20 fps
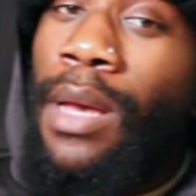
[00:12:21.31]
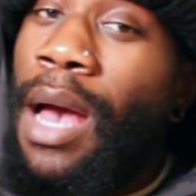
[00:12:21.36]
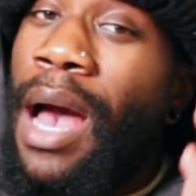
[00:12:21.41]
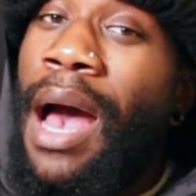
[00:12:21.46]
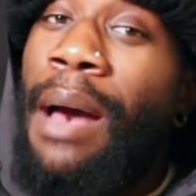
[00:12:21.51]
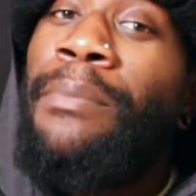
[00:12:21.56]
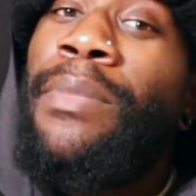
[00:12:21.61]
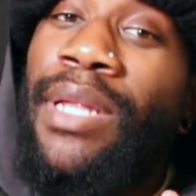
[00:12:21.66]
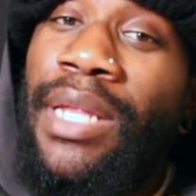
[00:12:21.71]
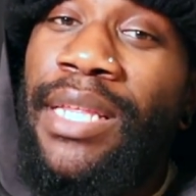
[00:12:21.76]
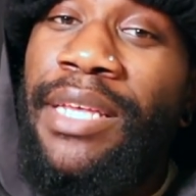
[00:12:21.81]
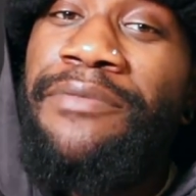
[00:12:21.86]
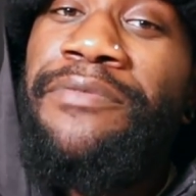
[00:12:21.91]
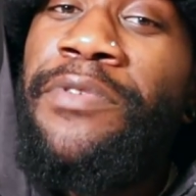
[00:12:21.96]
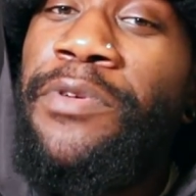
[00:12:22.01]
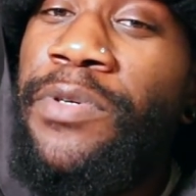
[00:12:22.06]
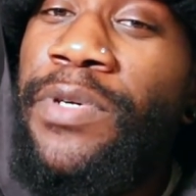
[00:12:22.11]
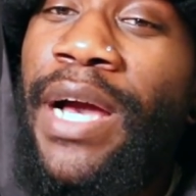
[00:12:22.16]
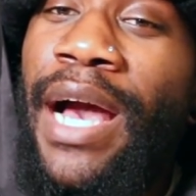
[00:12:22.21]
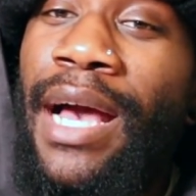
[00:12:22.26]
I'm gonna leave
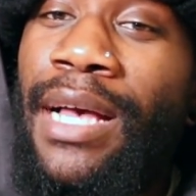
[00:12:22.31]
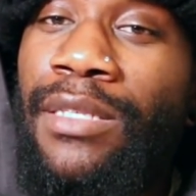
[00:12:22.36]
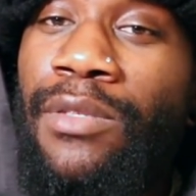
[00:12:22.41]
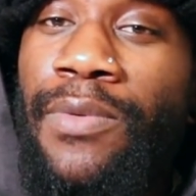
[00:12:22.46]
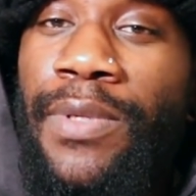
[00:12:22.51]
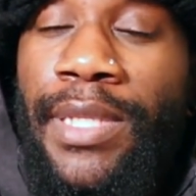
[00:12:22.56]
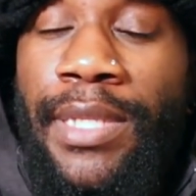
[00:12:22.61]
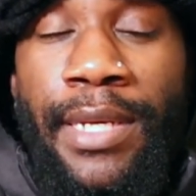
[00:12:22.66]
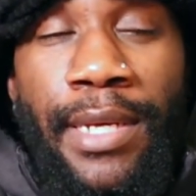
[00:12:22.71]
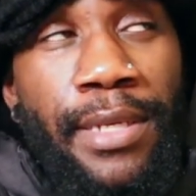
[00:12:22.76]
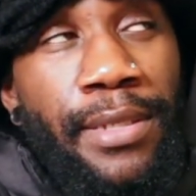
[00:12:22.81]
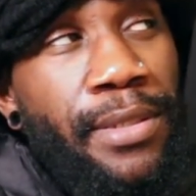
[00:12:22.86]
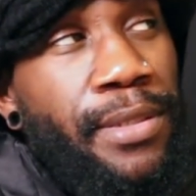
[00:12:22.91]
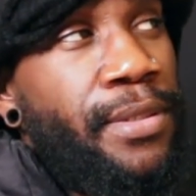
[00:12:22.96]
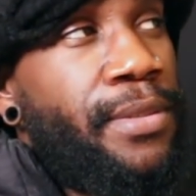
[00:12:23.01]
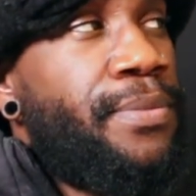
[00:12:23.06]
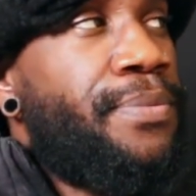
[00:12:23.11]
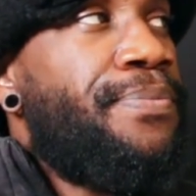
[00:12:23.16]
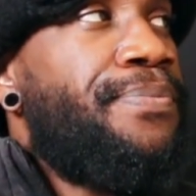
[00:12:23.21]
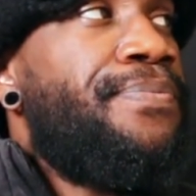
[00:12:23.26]
you guys with
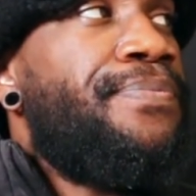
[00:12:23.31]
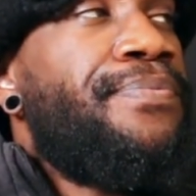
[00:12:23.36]
this.